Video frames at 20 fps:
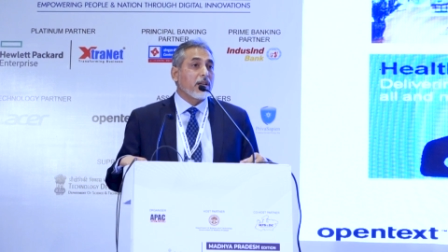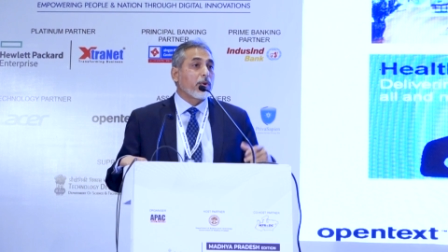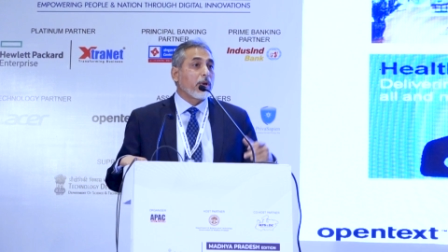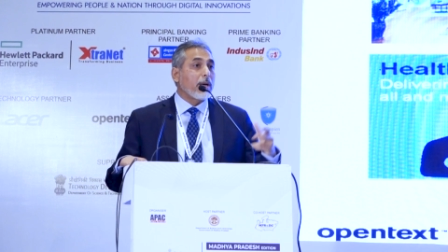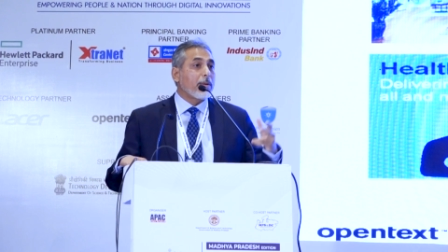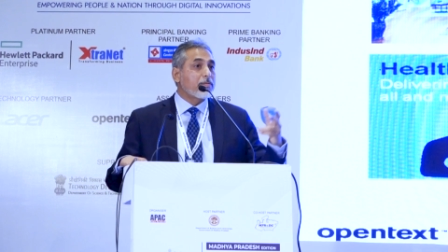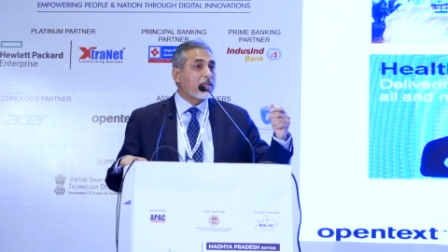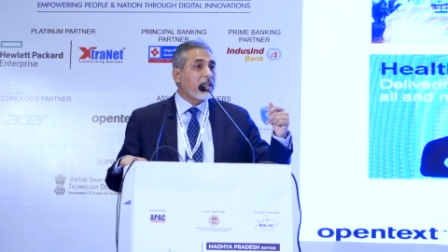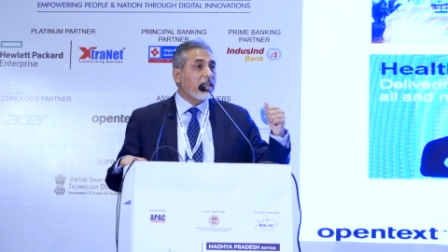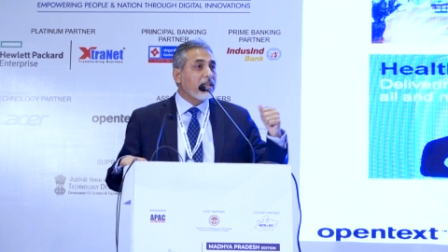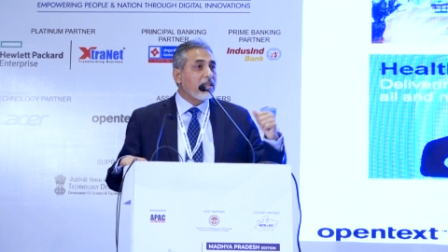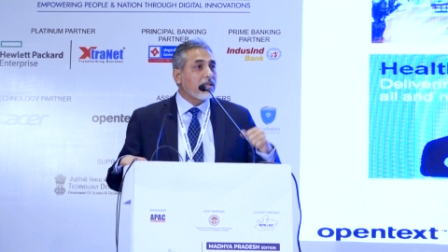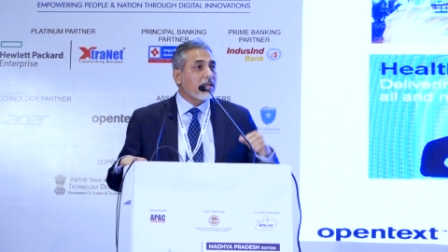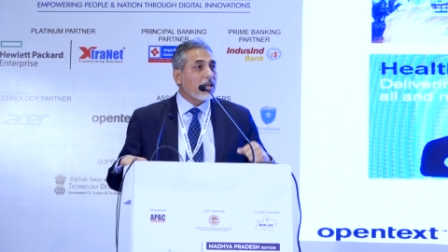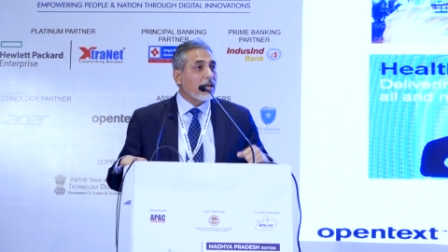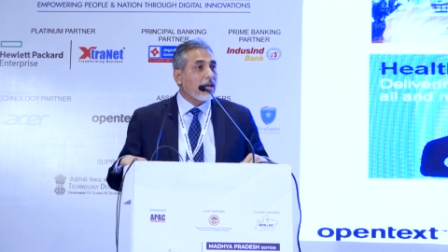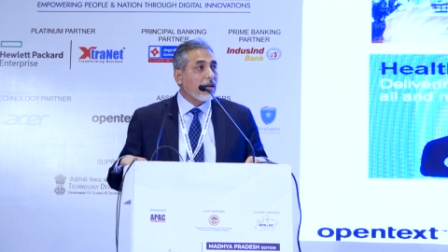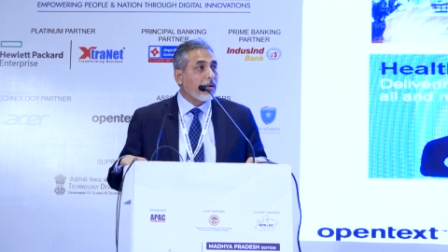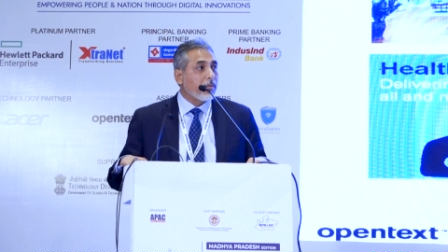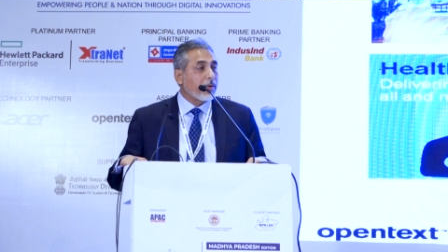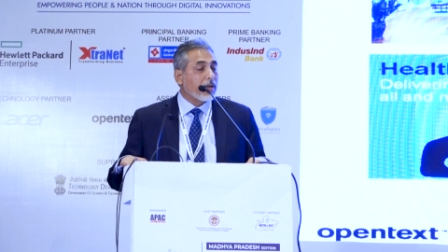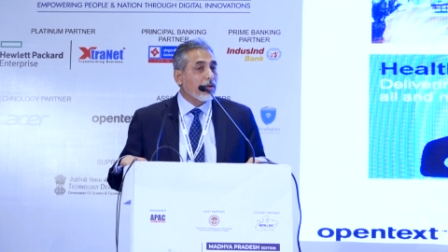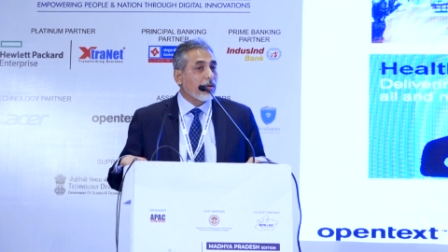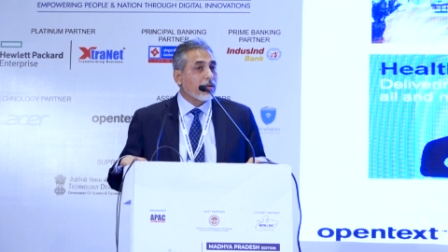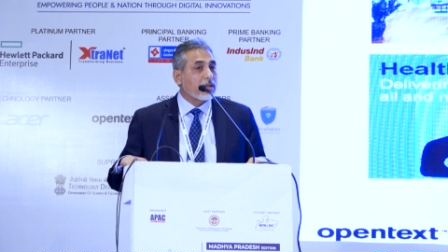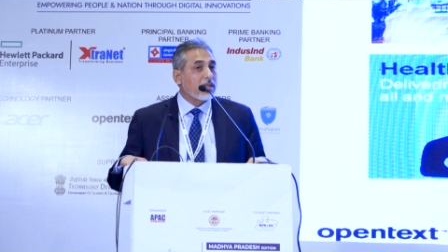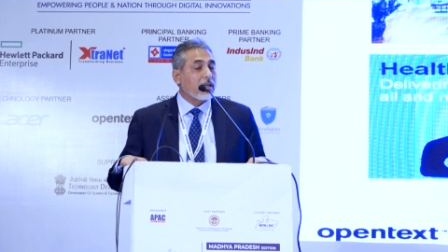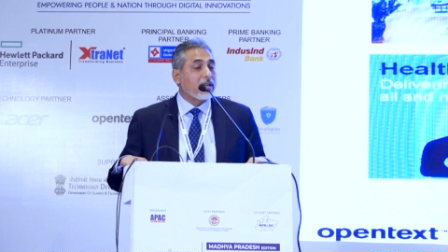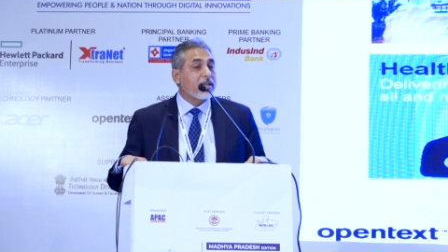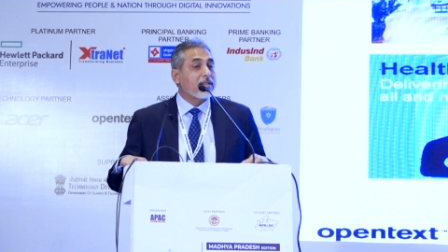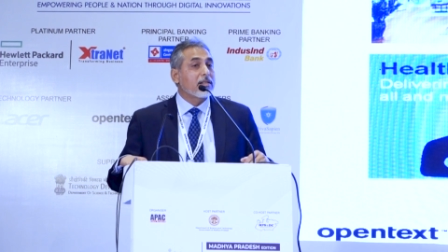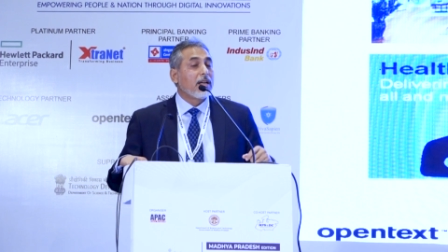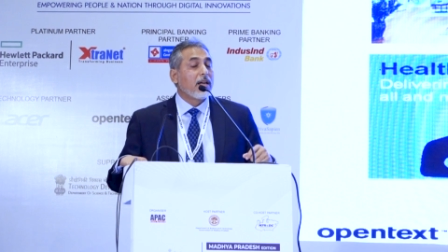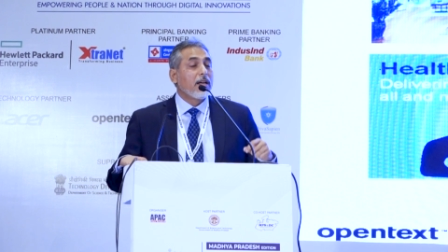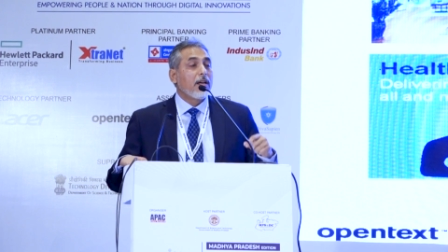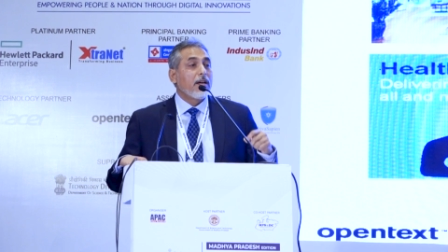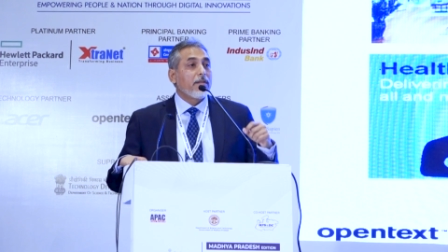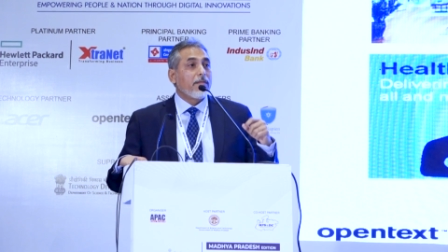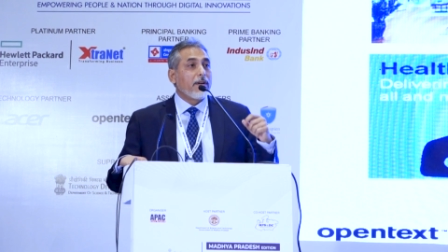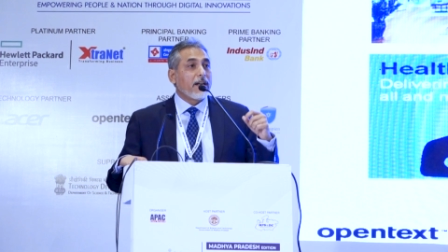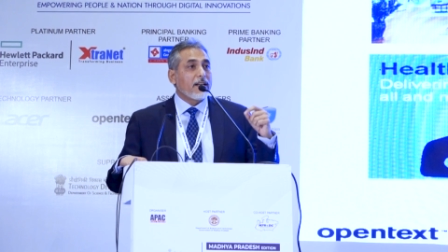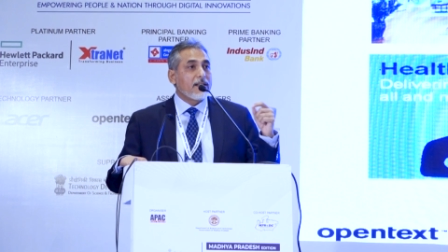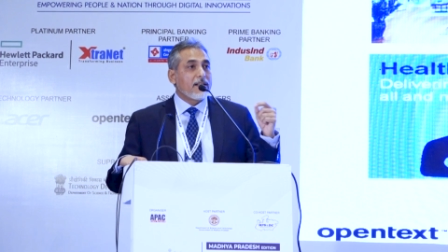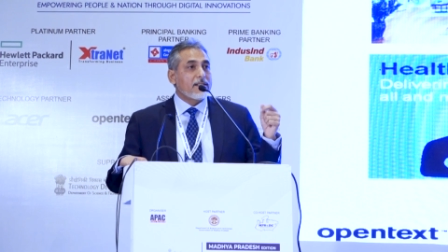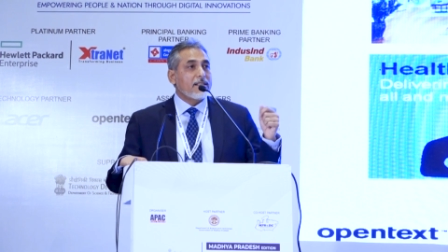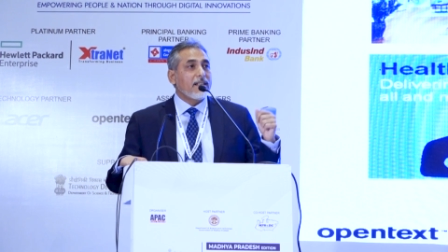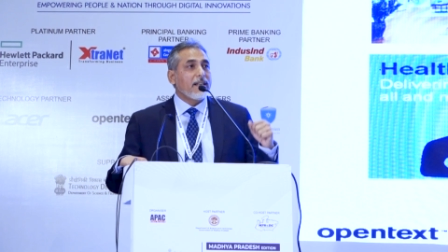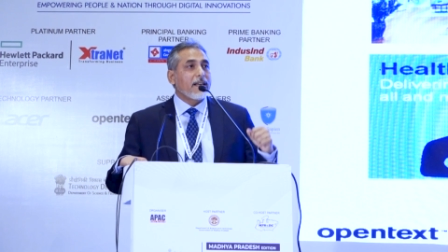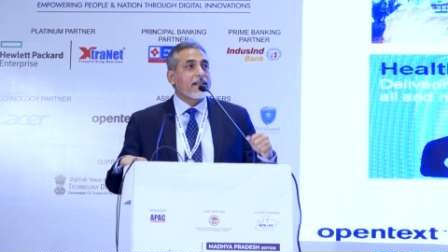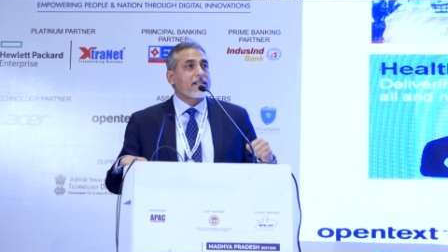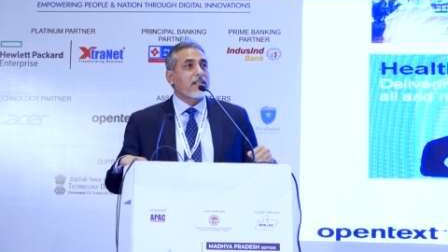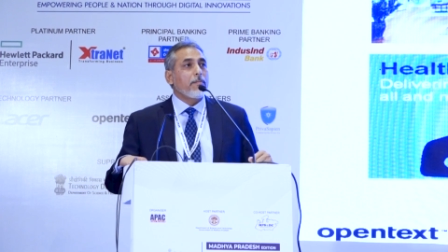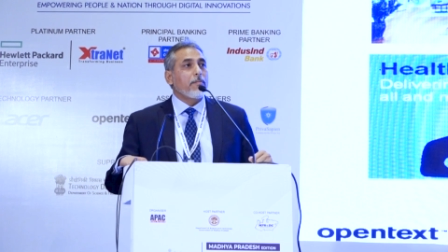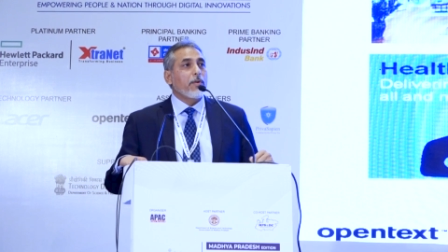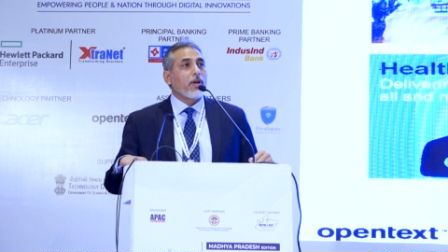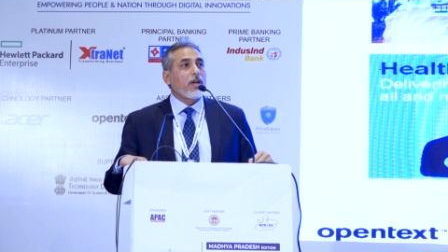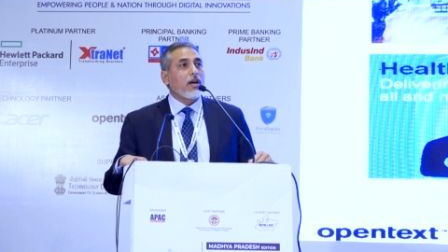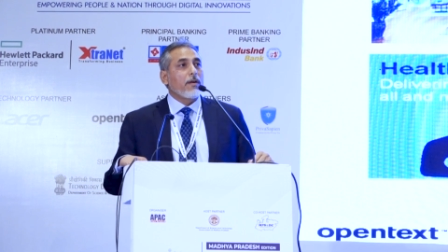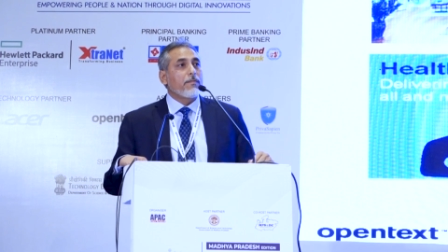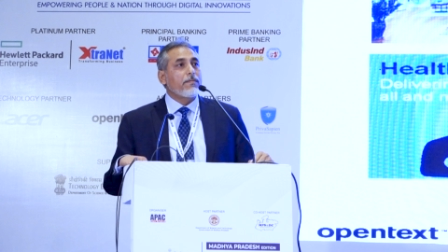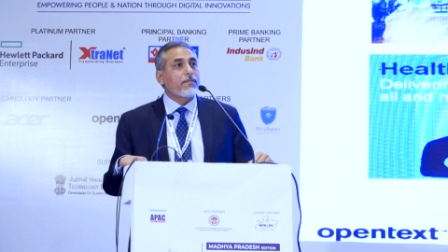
We have seen, uh, you know, the re very recent example of,